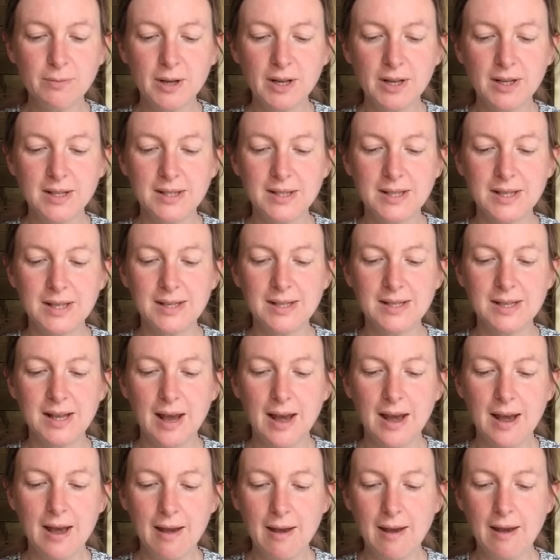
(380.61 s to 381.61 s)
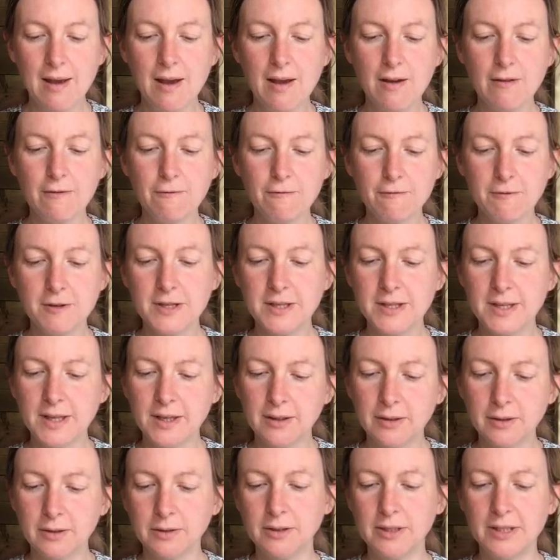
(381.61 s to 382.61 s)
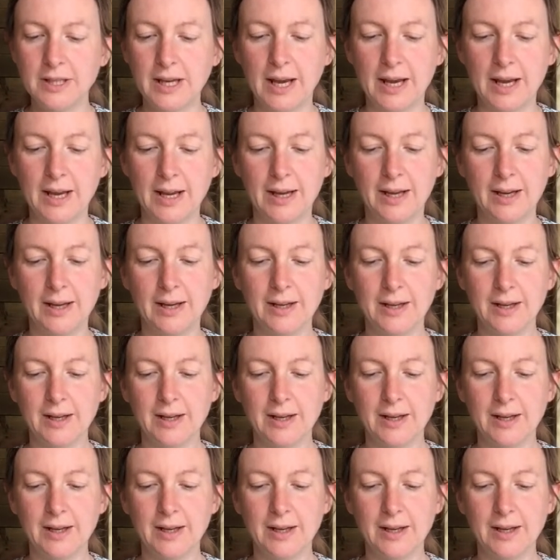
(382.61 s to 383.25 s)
mercies every single day.